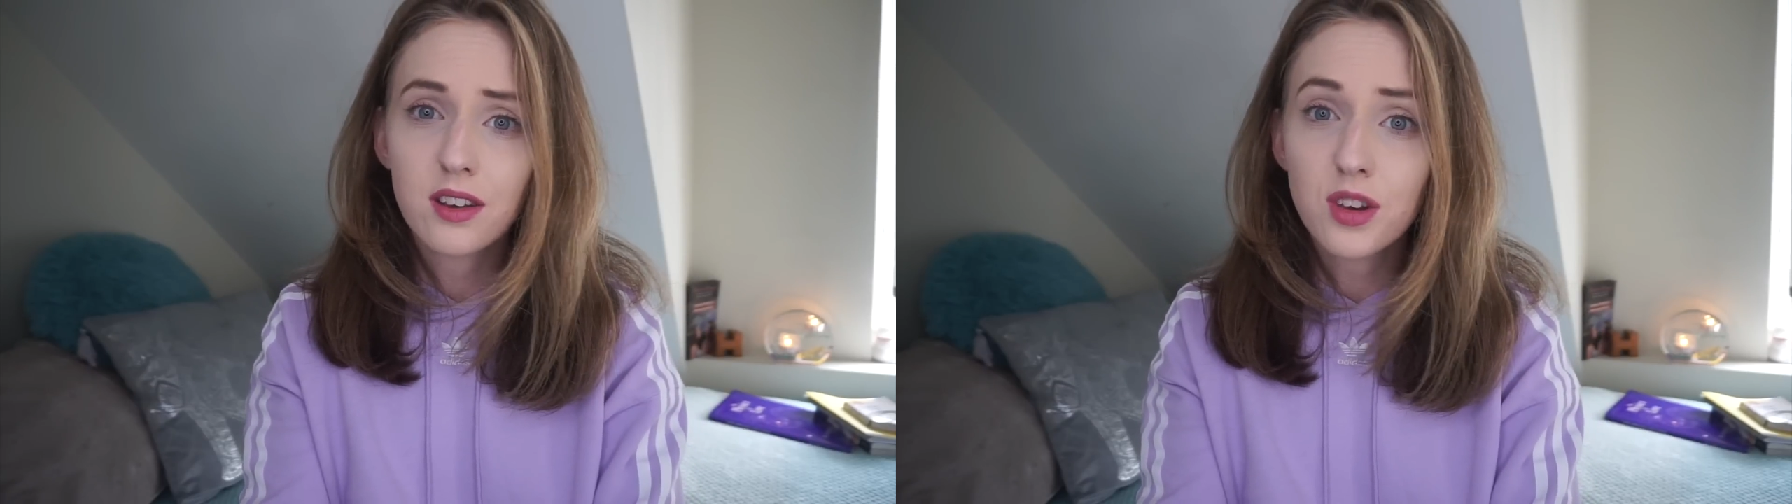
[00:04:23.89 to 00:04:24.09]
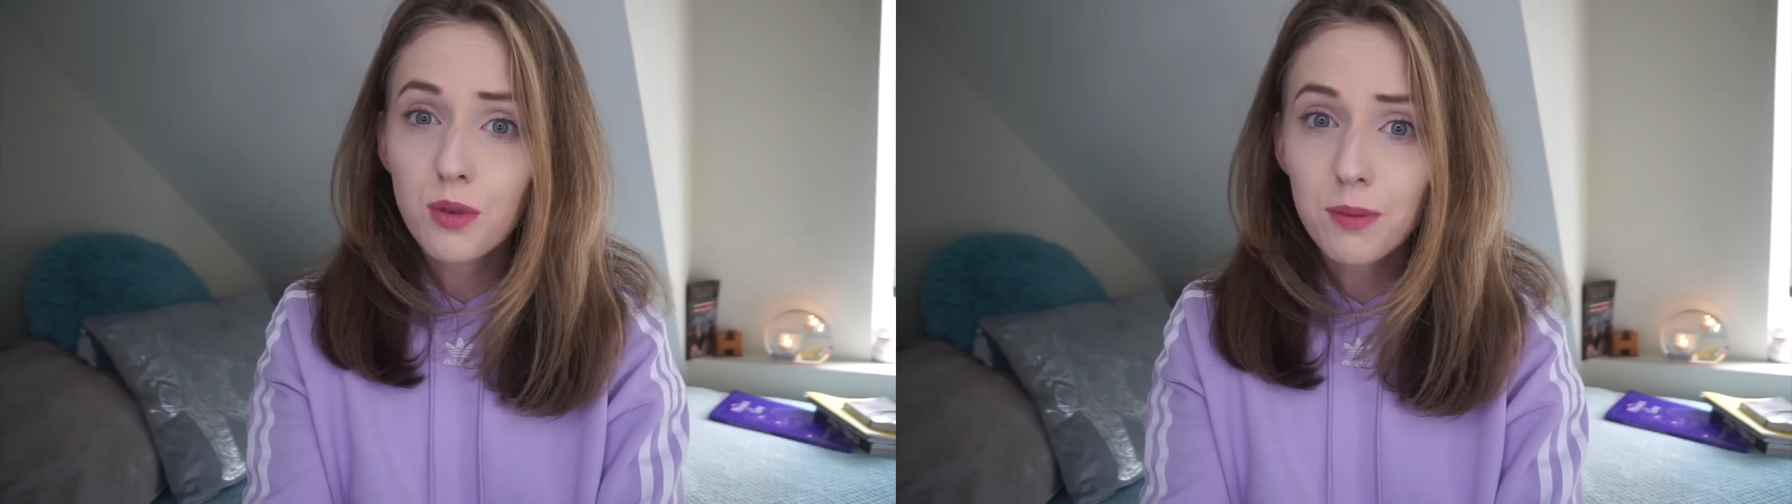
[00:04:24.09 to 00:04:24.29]

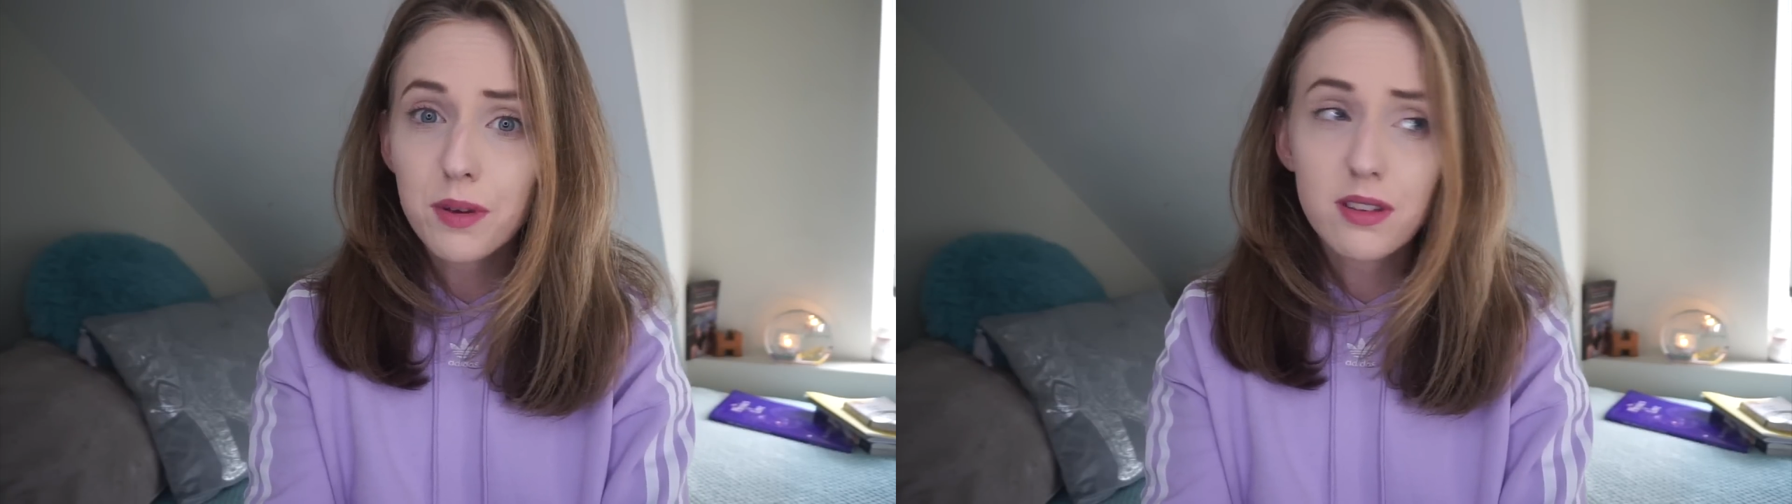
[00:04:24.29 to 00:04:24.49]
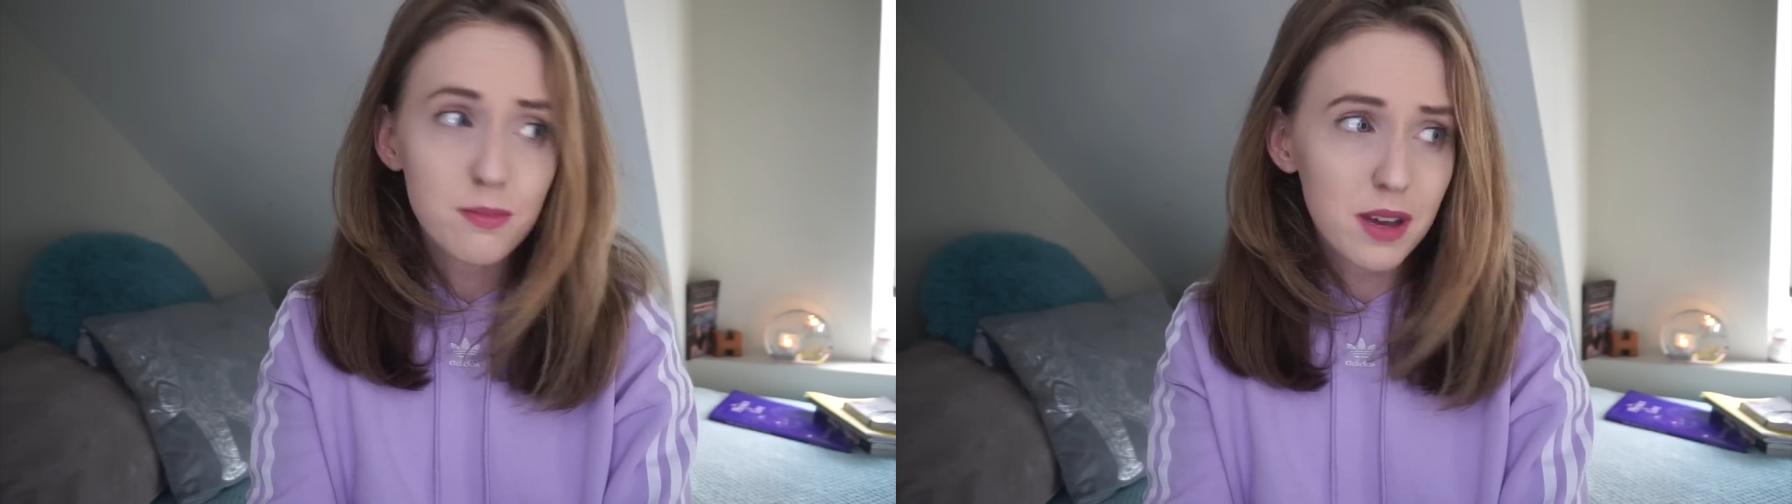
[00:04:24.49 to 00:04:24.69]
you wouldn't be
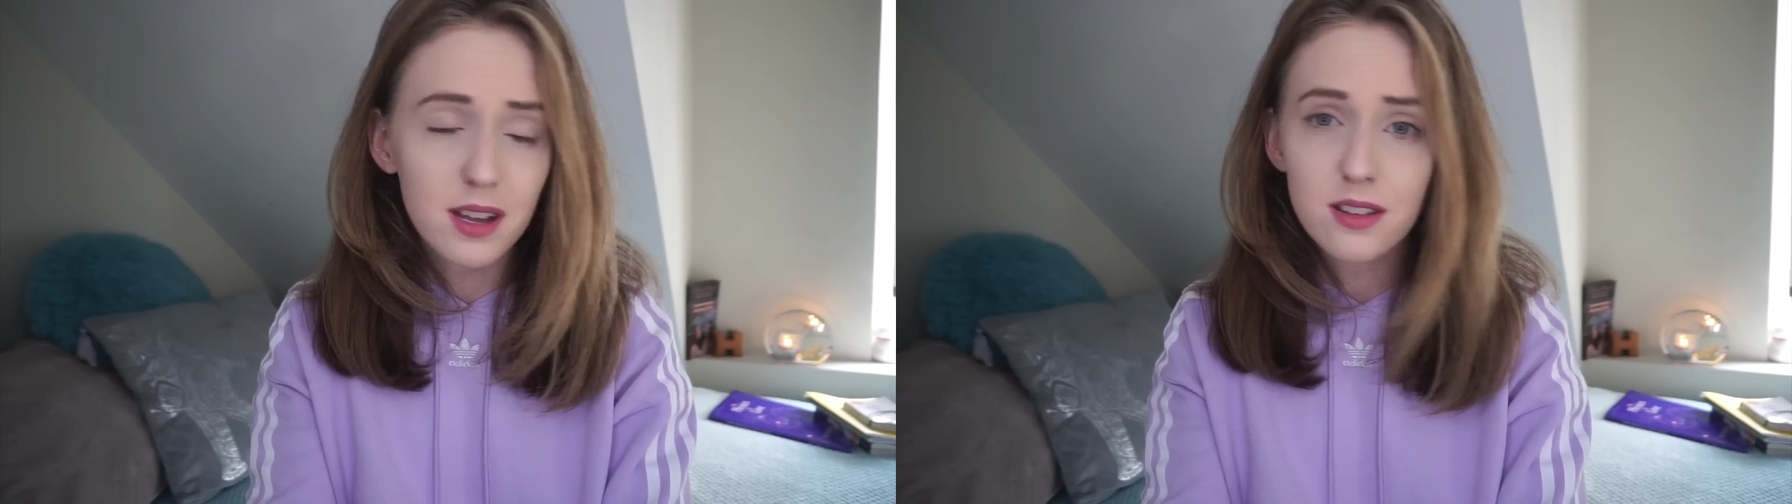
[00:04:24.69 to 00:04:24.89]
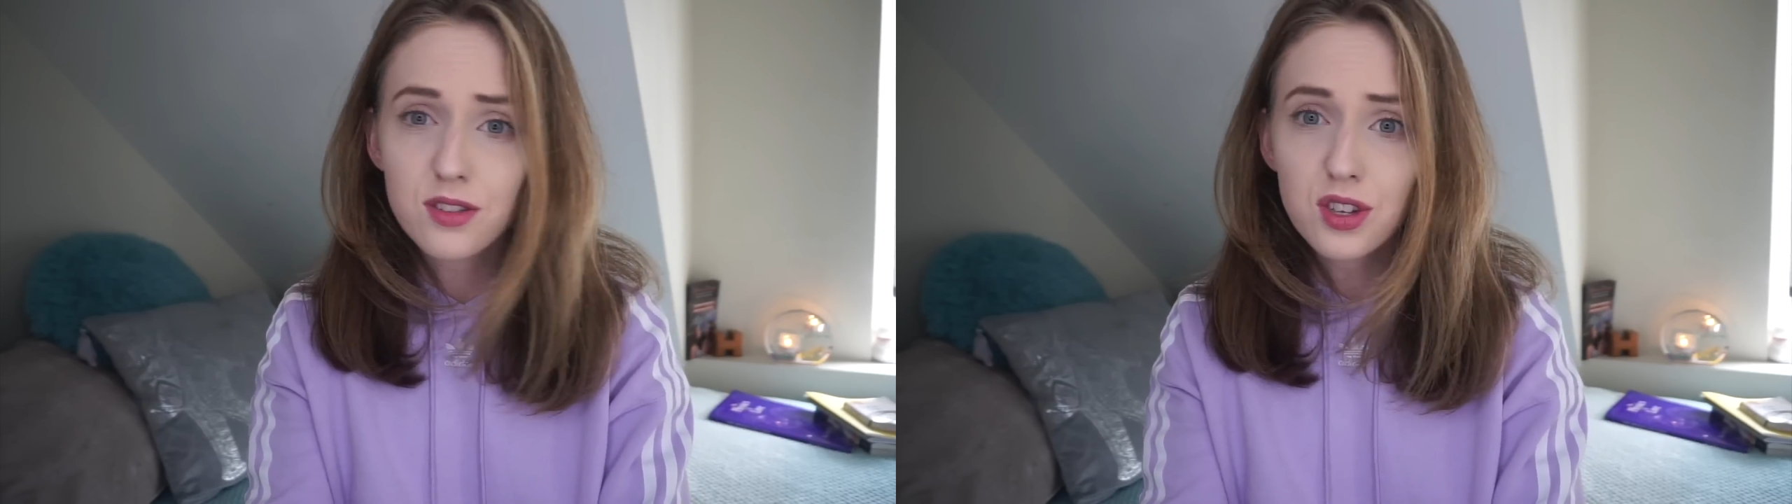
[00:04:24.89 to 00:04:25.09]
able to make
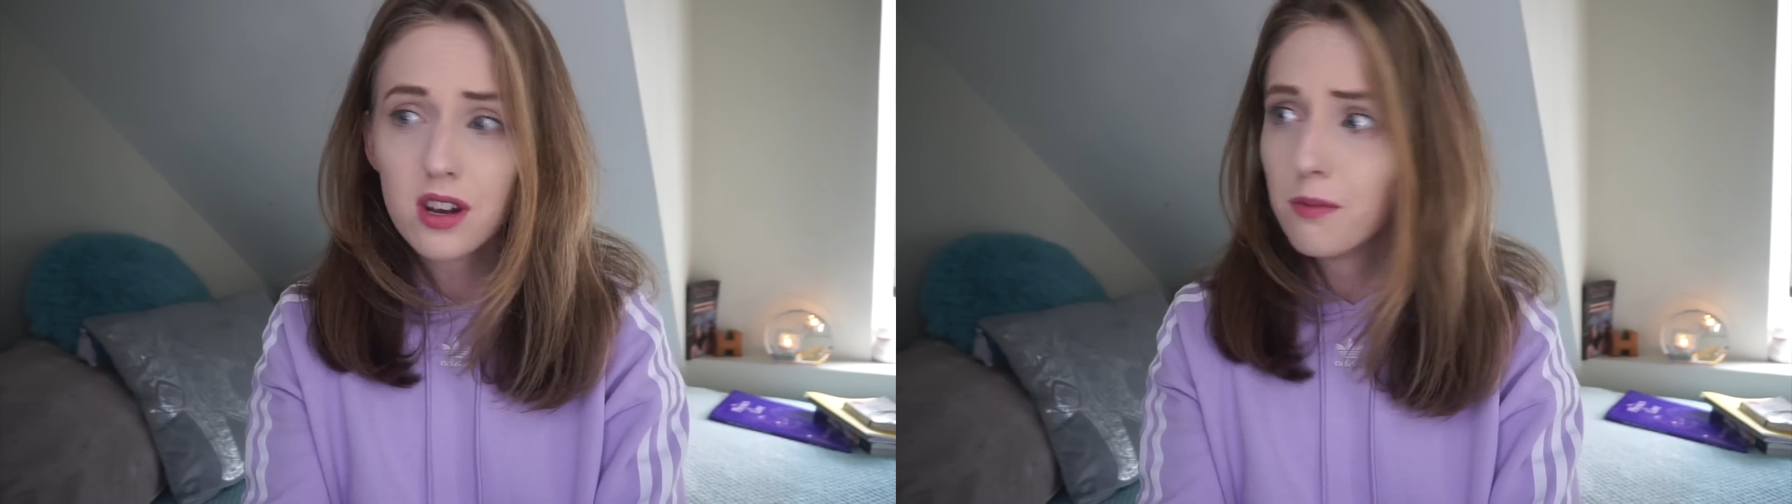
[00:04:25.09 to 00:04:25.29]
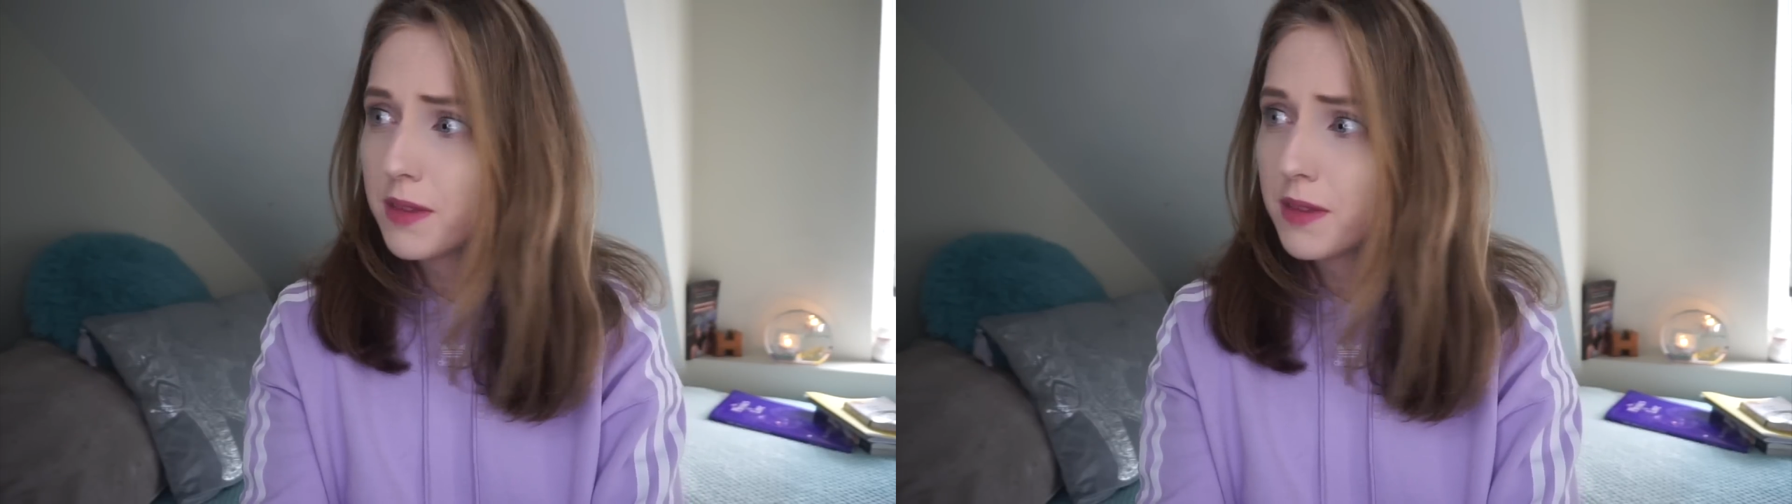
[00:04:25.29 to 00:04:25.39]
it to school,